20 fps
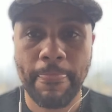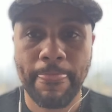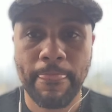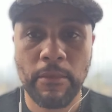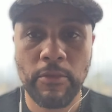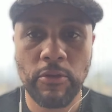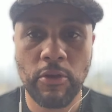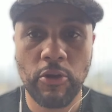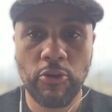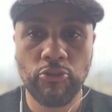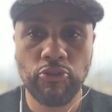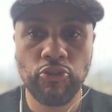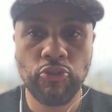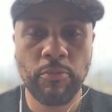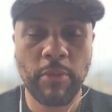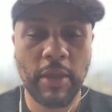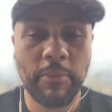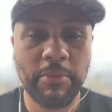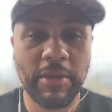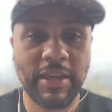you know, you
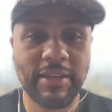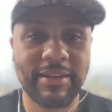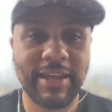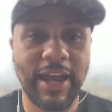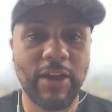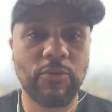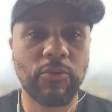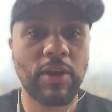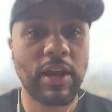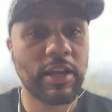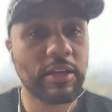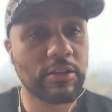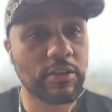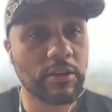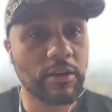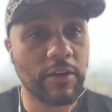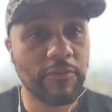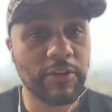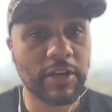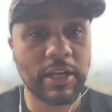may be a
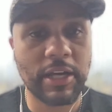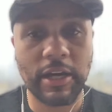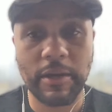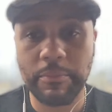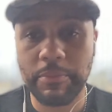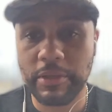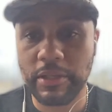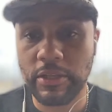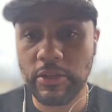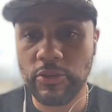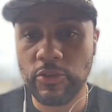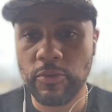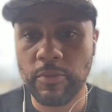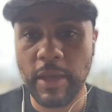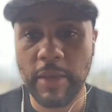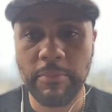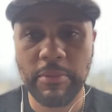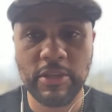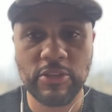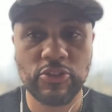director of a company, you
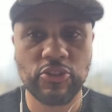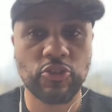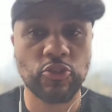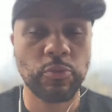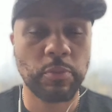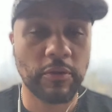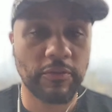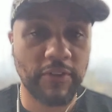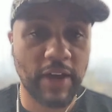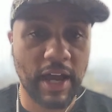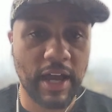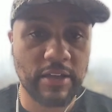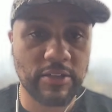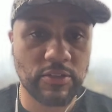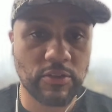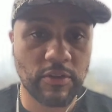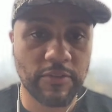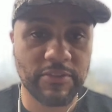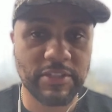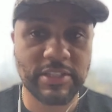may be a
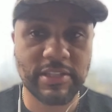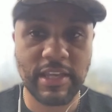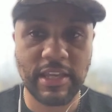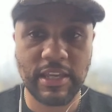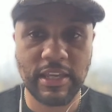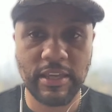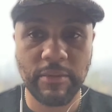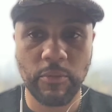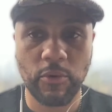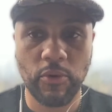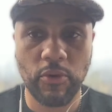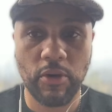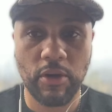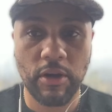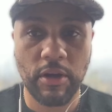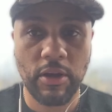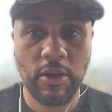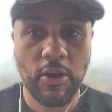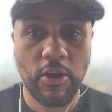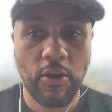supervisor of a team
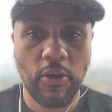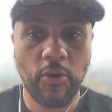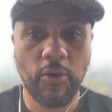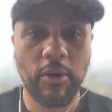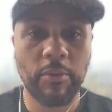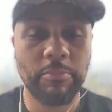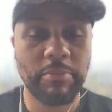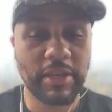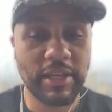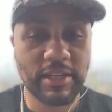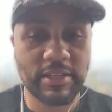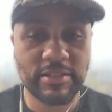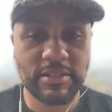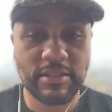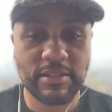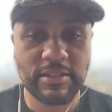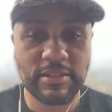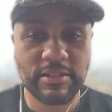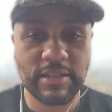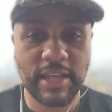or or a business,